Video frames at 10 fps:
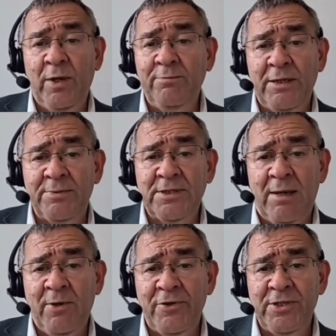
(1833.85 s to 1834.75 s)
You won't be able
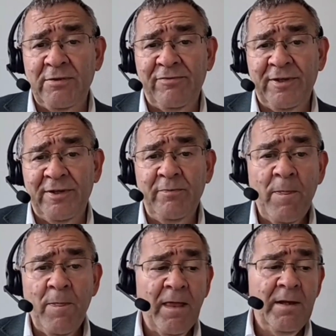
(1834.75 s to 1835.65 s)
to come on the
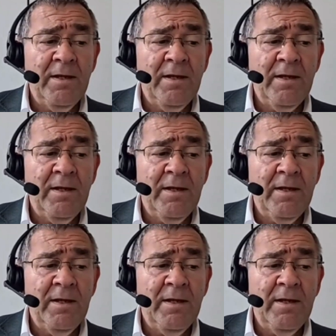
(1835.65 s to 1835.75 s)
DPhil.